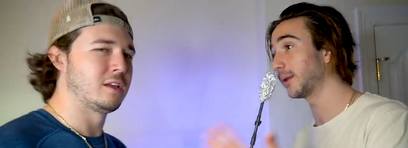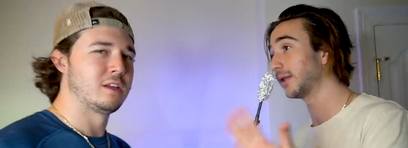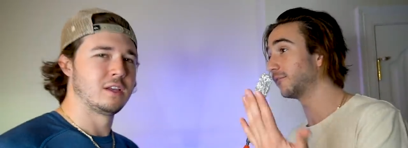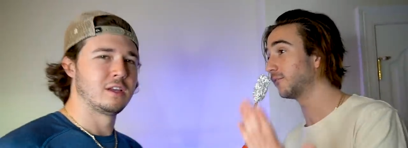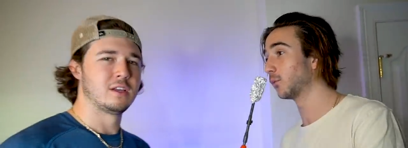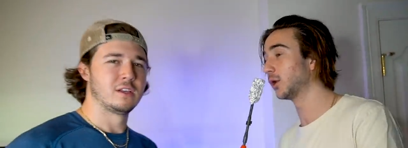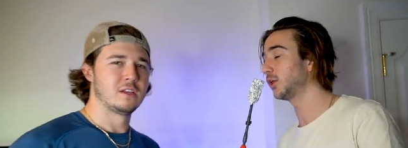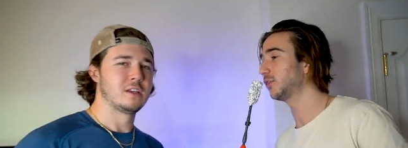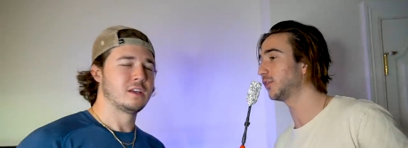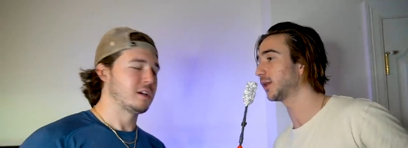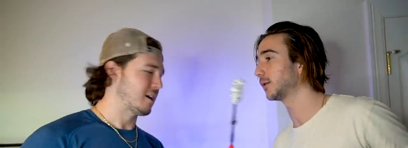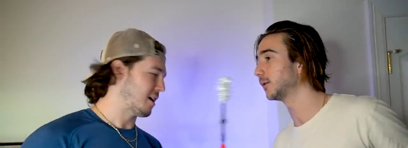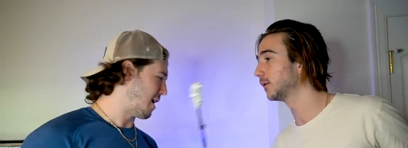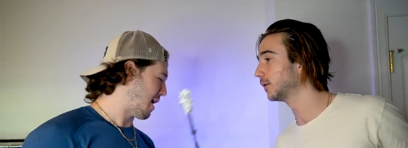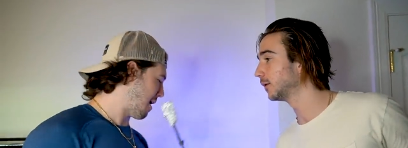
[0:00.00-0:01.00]
Speaker 1: what? and what are you
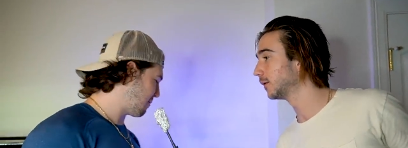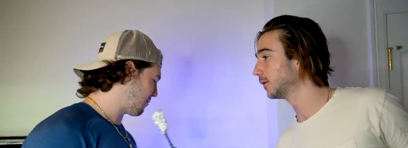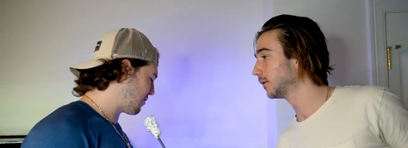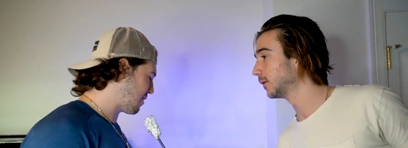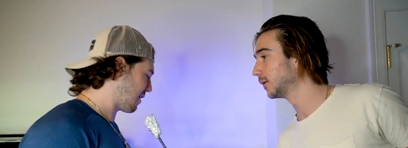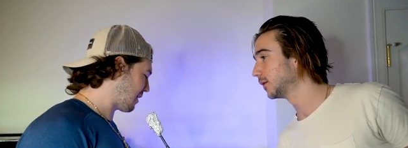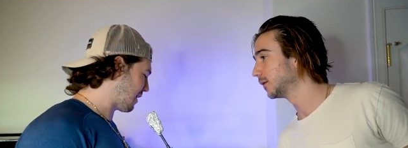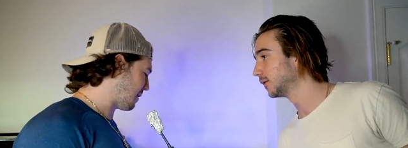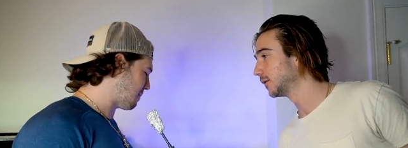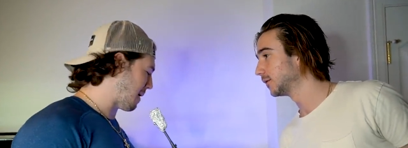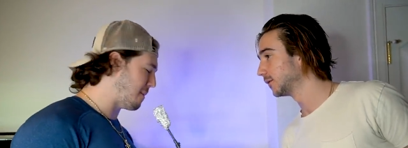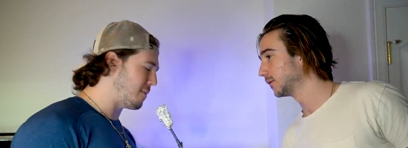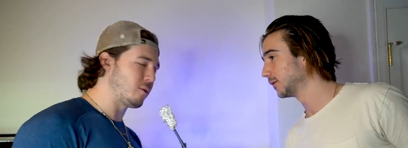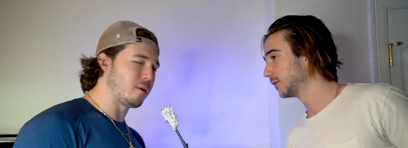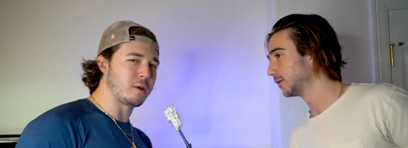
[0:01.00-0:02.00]
thinking? I'm thinking
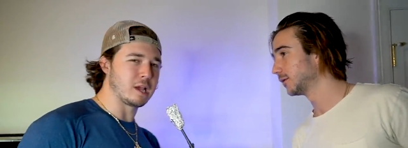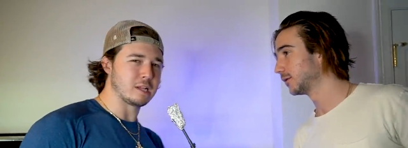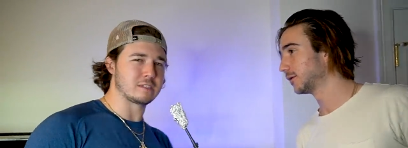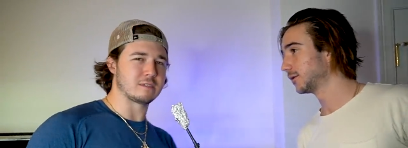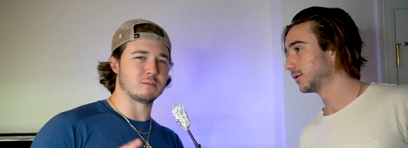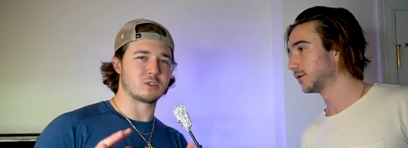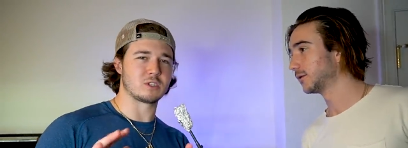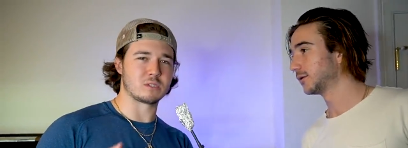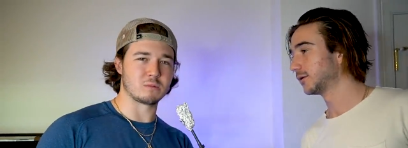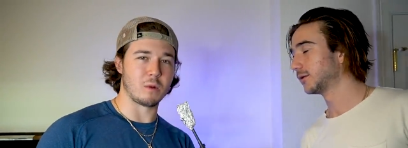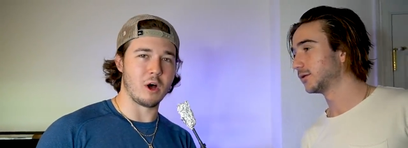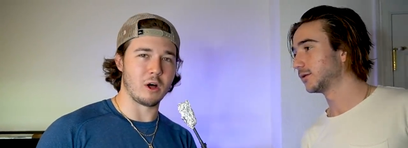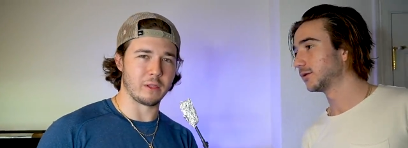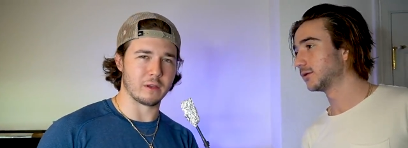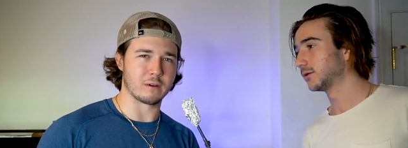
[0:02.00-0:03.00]
maybe we get some
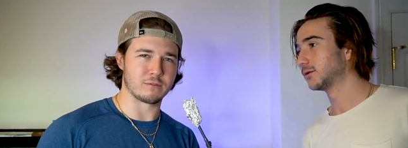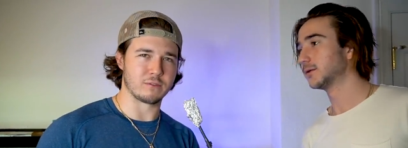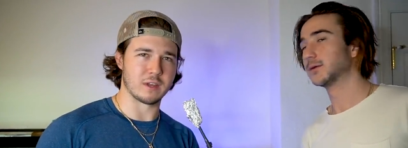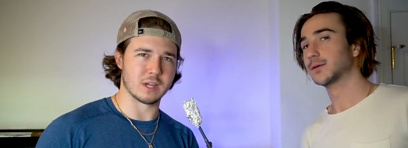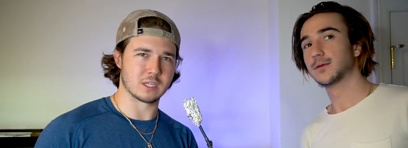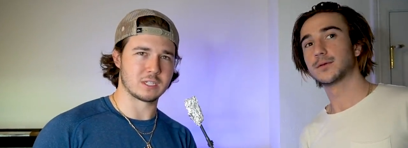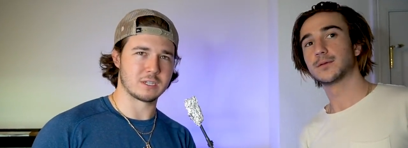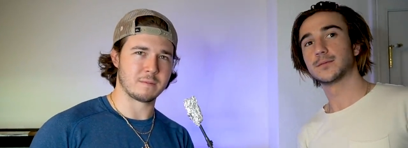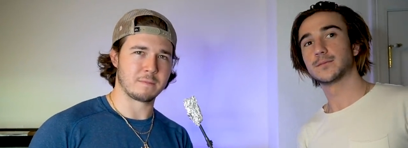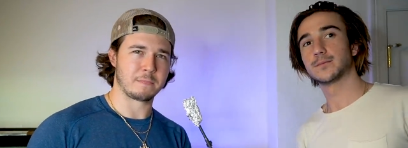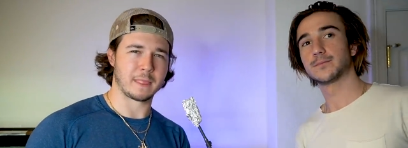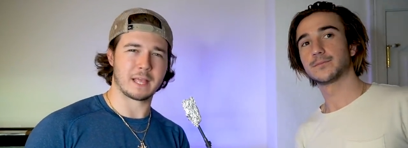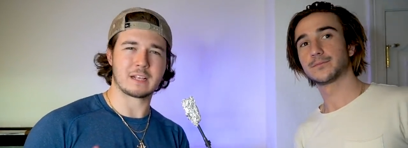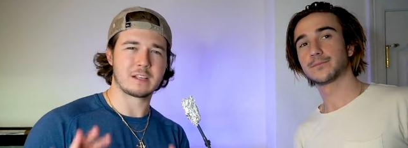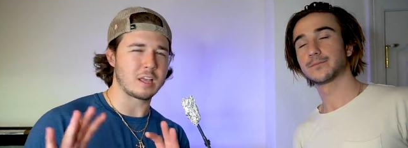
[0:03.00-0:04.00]
smaller fish,
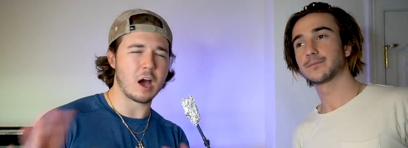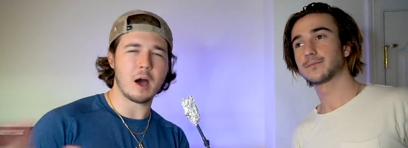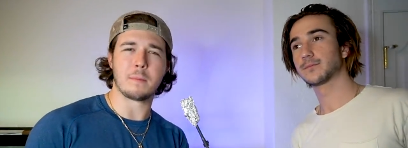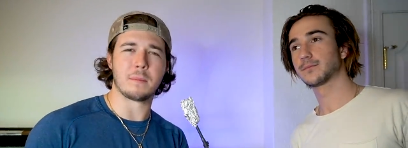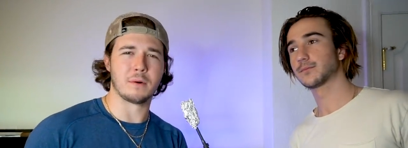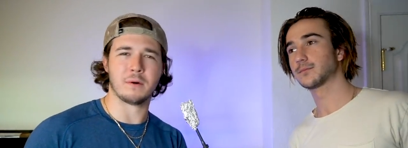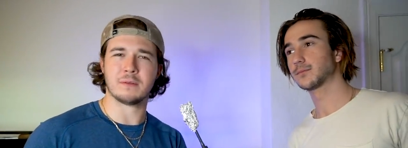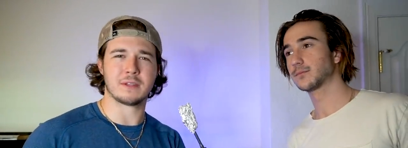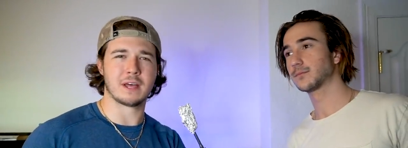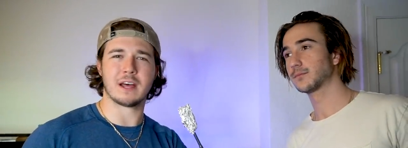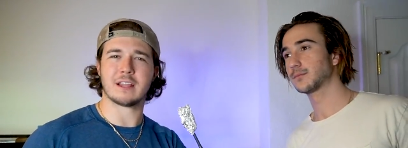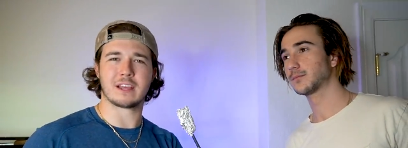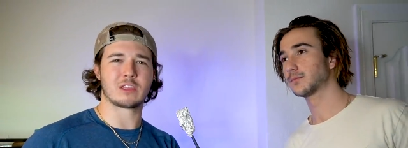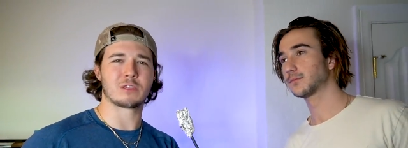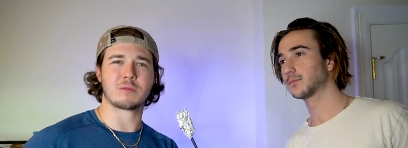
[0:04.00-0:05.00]
like a couple,
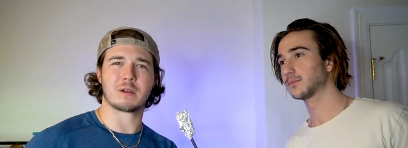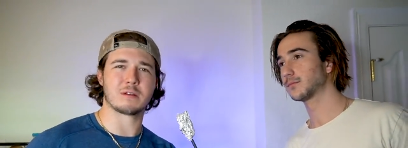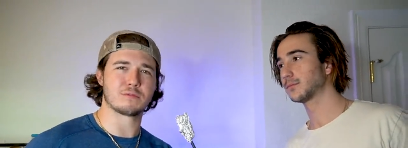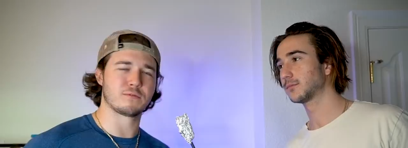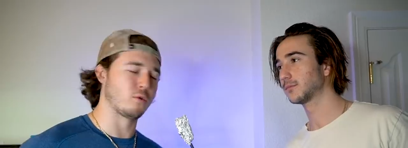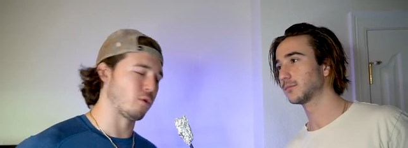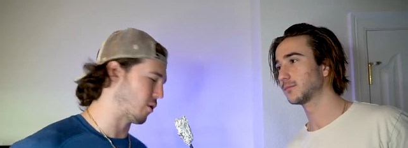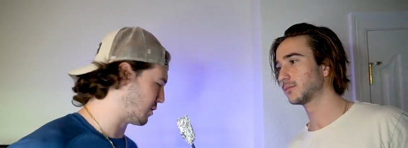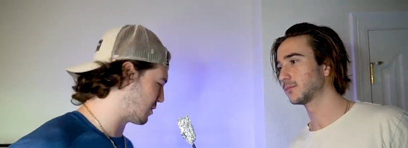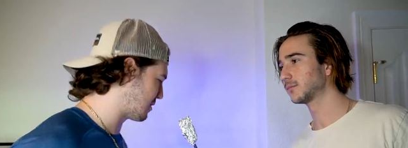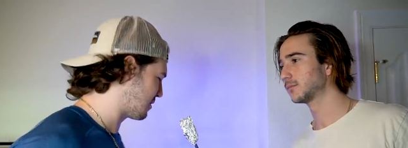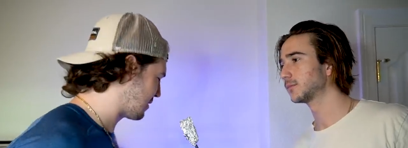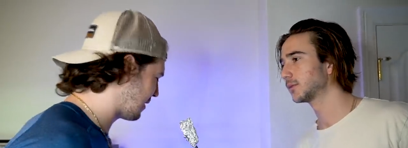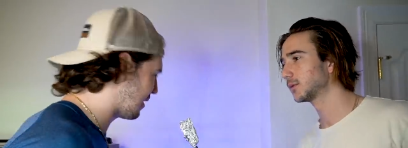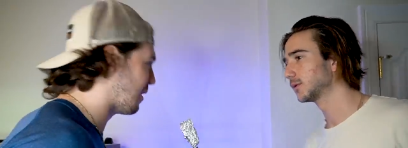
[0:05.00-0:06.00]
not like three or four,
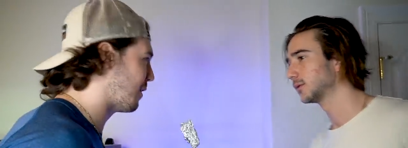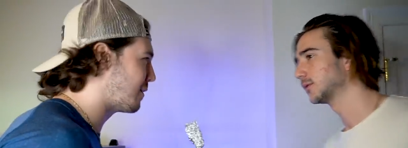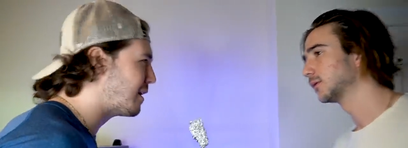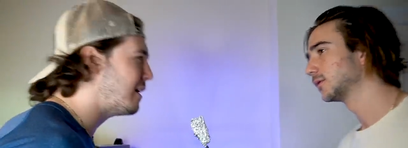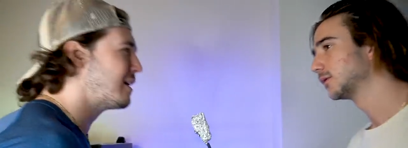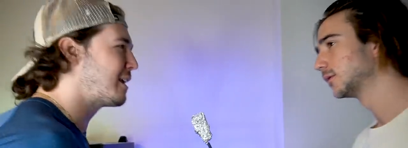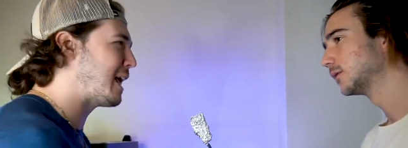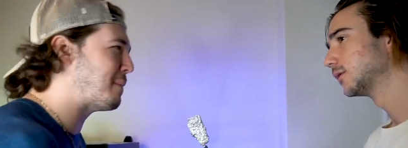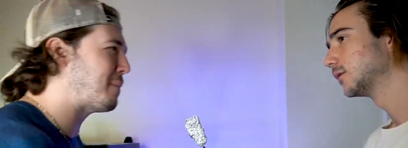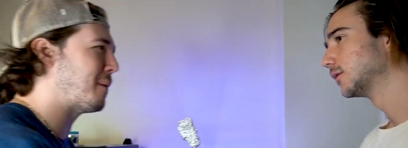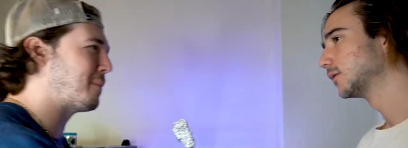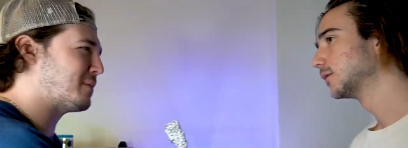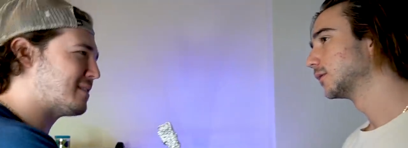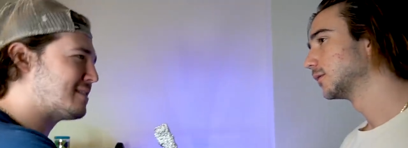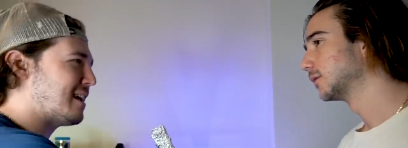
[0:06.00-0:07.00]
just to you know keep
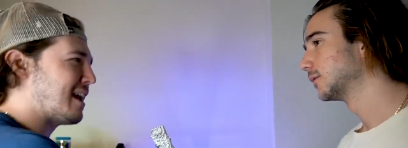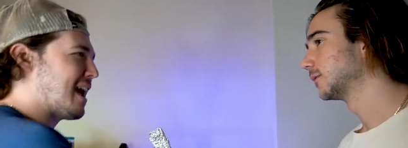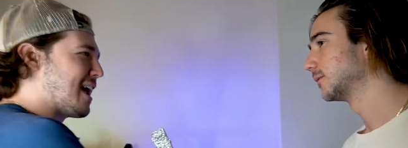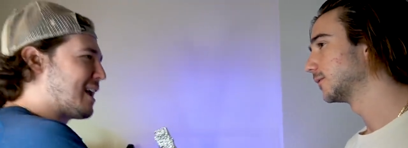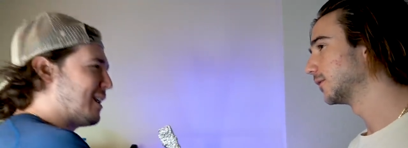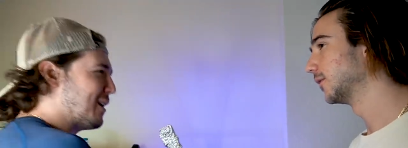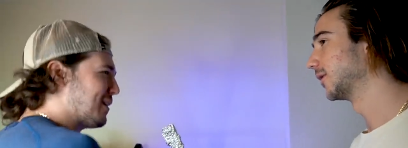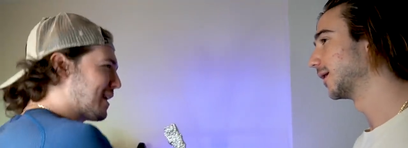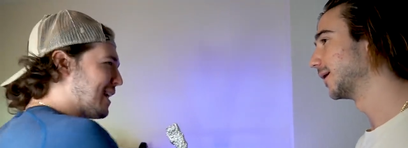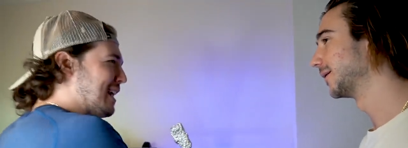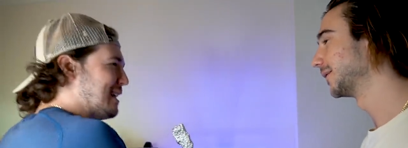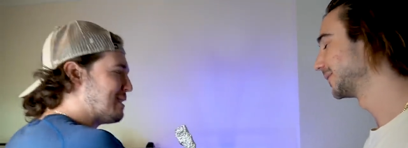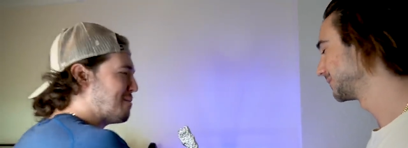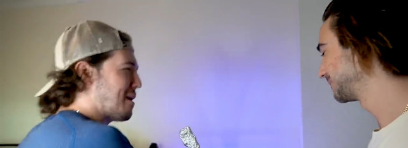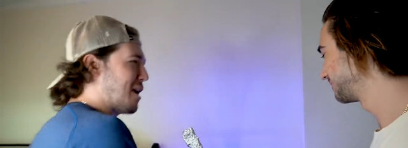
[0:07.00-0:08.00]
up the tank and
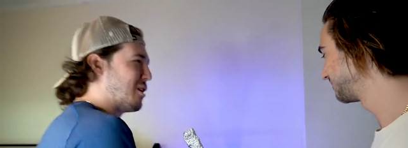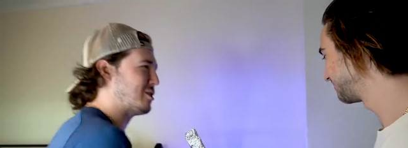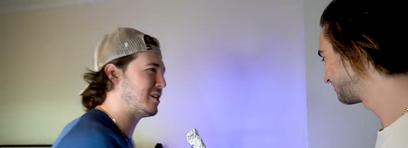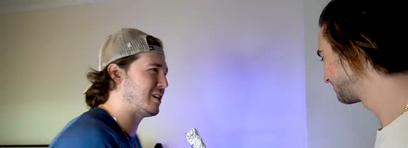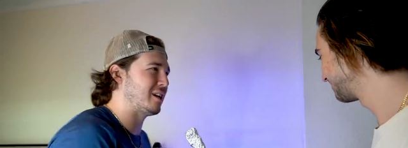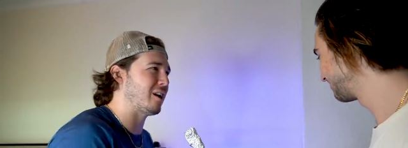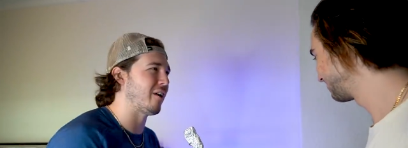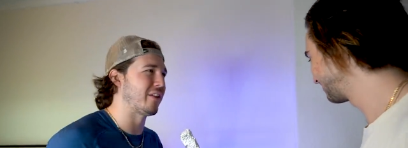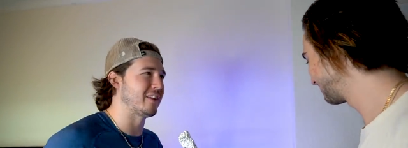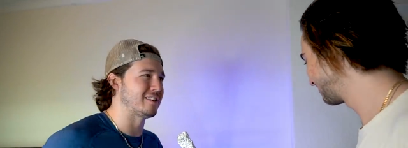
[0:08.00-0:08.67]
okay. eat some algae, all